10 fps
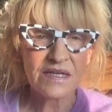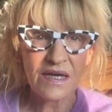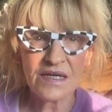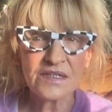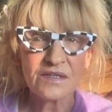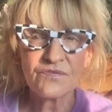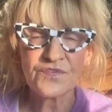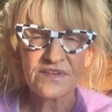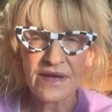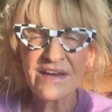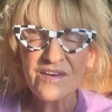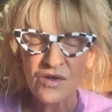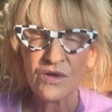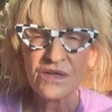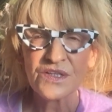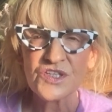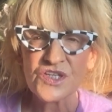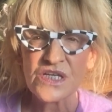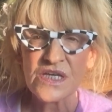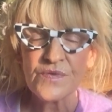kind of
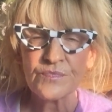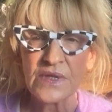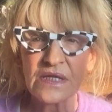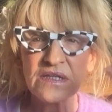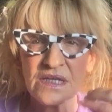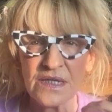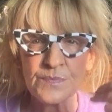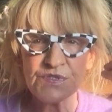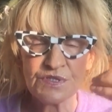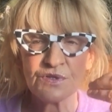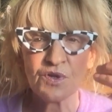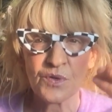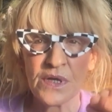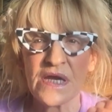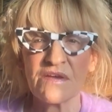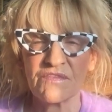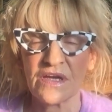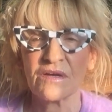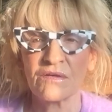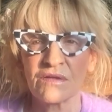psychology that keeps you
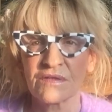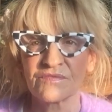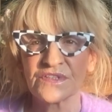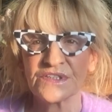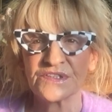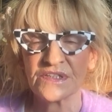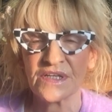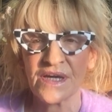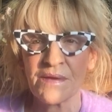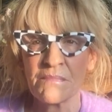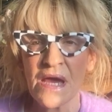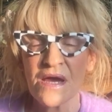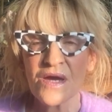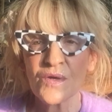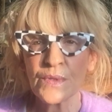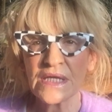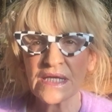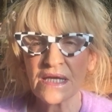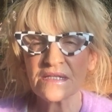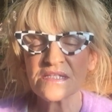craving all of the time, we
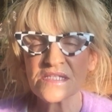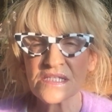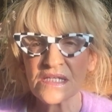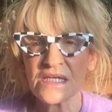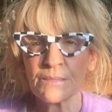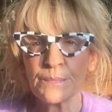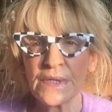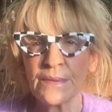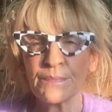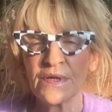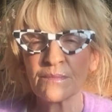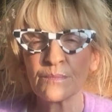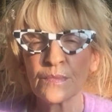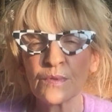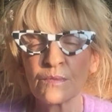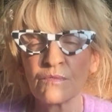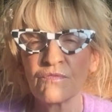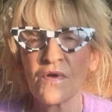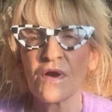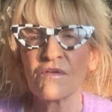can see people move
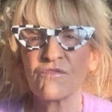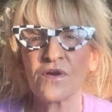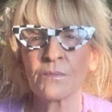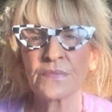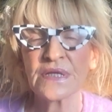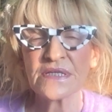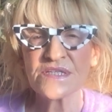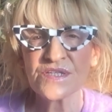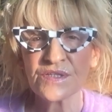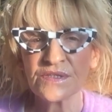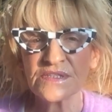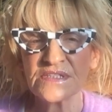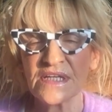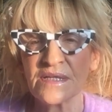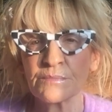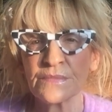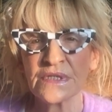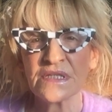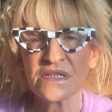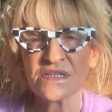from
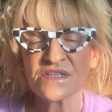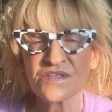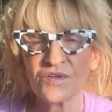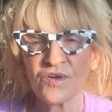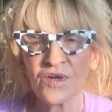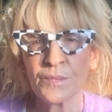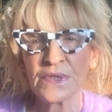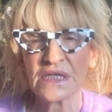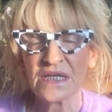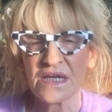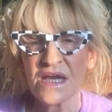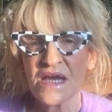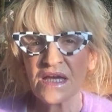discontentment, disharmony,